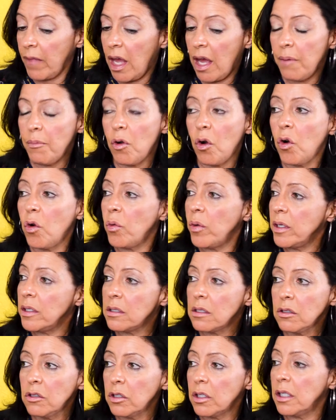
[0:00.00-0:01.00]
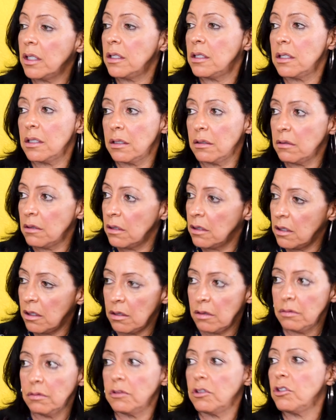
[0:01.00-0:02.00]
I'm always looking to, you
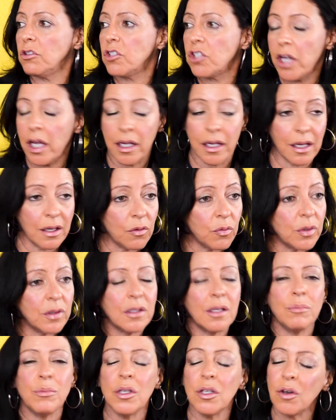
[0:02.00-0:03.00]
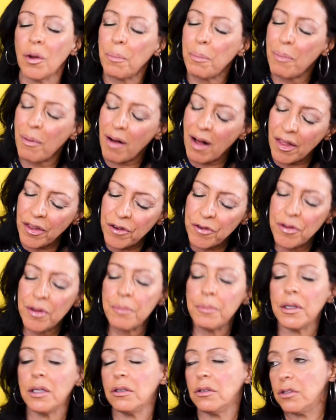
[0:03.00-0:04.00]
know, you check in with them. You don't bother them,
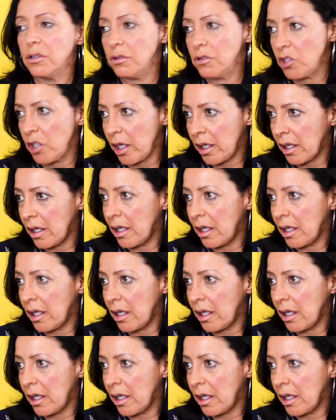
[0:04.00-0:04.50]
but you do check